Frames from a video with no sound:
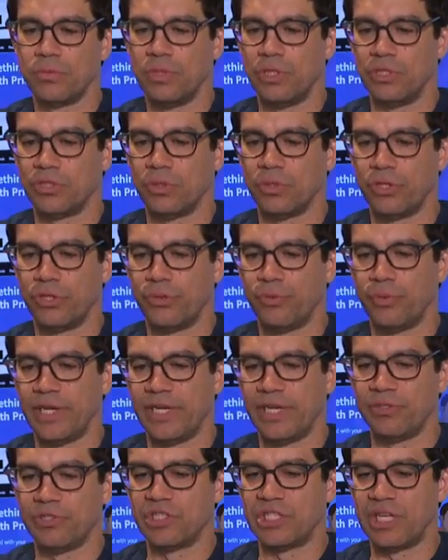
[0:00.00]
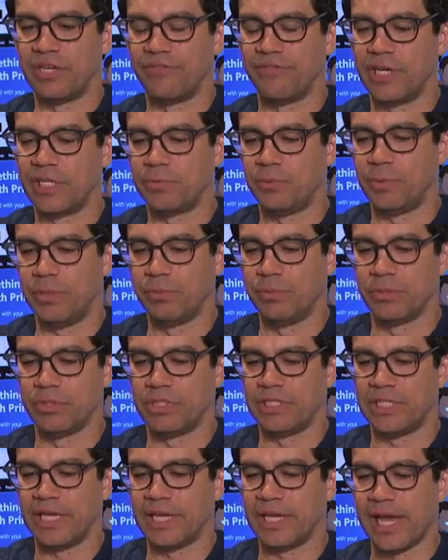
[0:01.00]
It's a good way to incentivize people
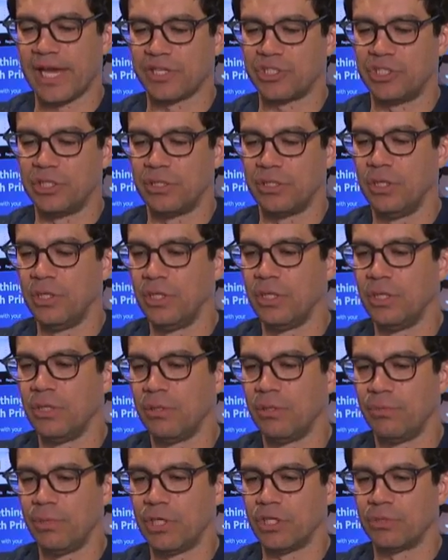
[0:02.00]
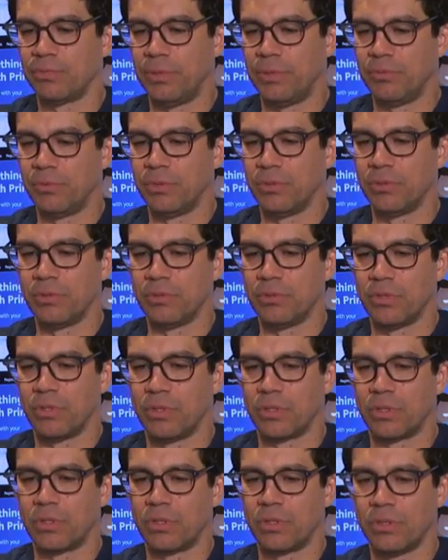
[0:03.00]
to take action because people
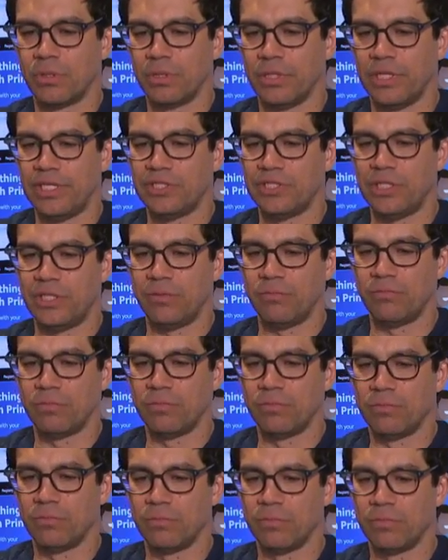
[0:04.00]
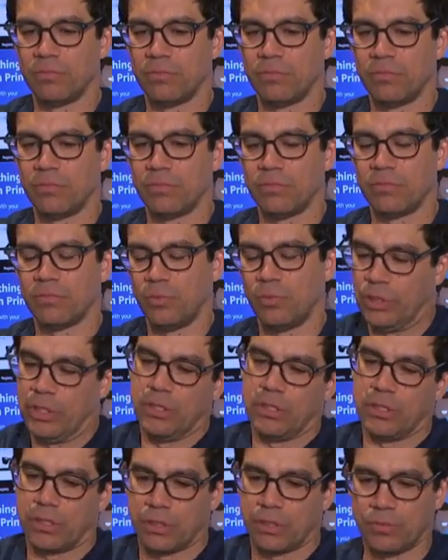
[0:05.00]
are lazy. We
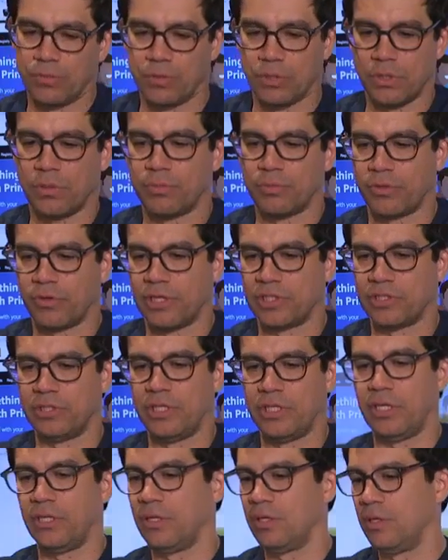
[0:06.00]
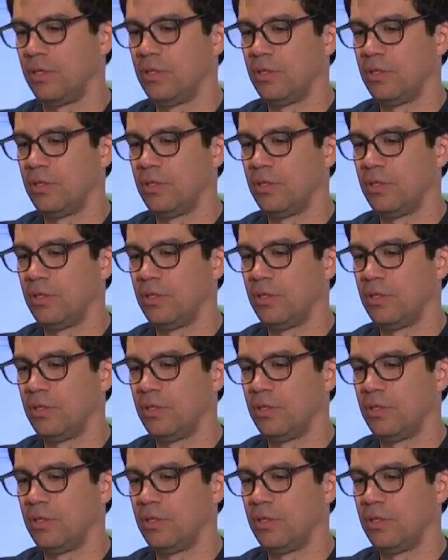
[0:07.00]
all are. We're all procrastinate.